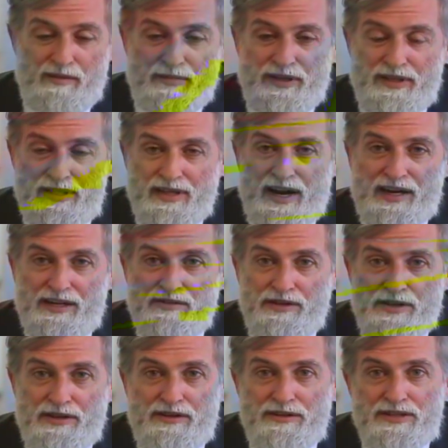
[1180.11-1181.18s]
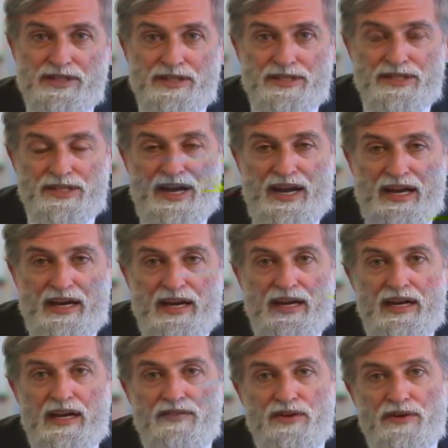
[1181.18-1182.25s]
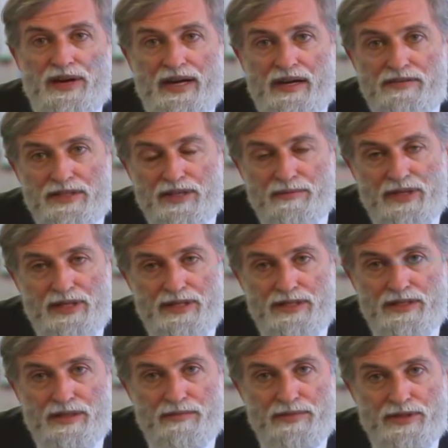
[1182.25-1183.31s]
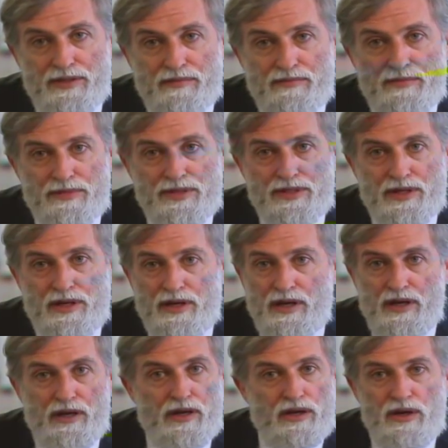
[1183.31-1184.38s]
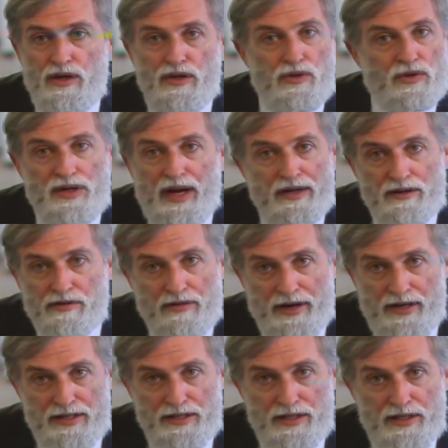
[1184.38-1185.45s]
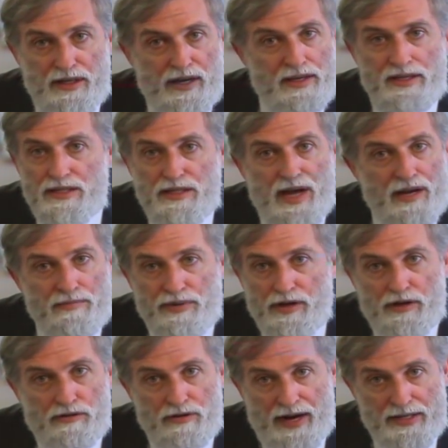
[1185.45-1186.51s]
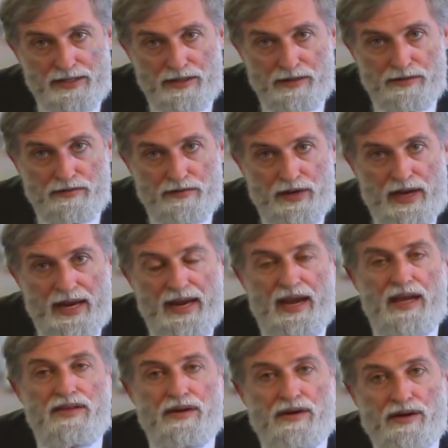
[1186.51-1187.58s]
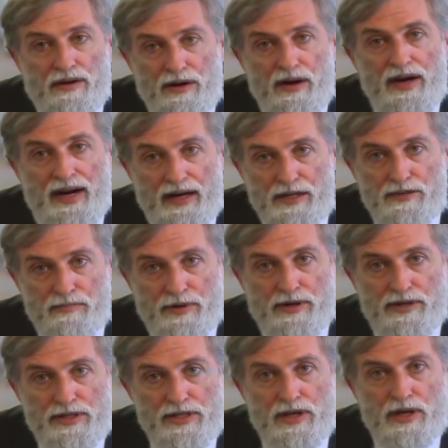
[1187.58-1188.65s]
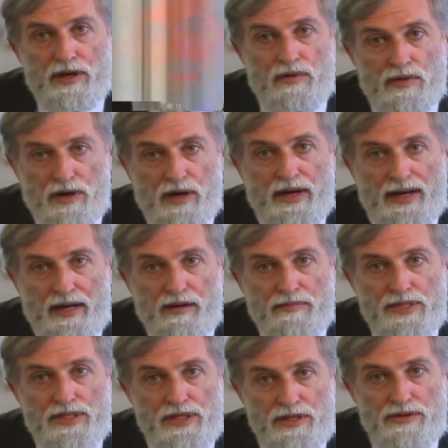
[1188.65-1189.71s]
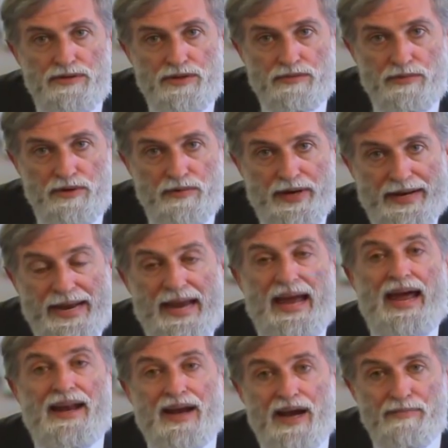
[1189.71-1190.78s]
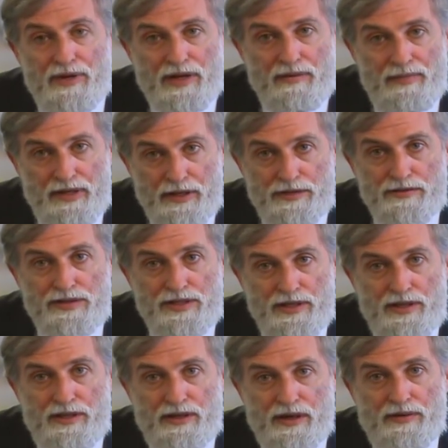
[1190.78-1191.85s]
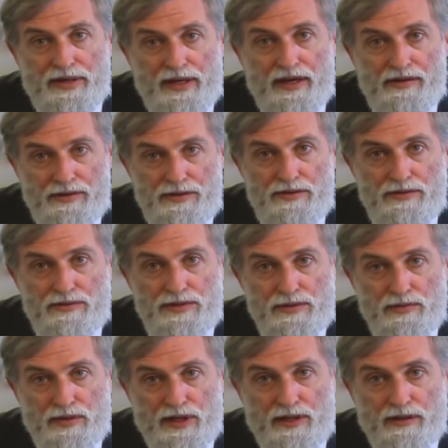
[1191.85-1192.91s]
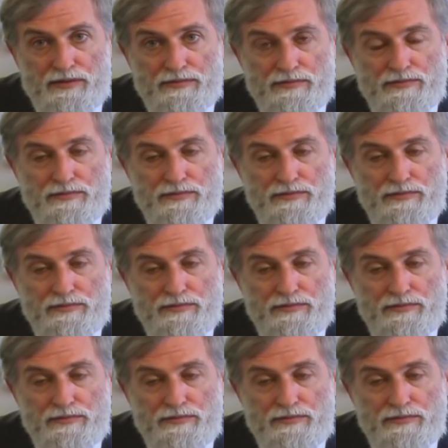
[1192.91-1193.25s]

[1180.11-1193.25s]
But the doctor or the nurse can say, if you have some of these symptoms, you're not crazy, and it's not progressive. And there are experts who are going to help see you through it. And I'm going to be interested in knowing how you do as well.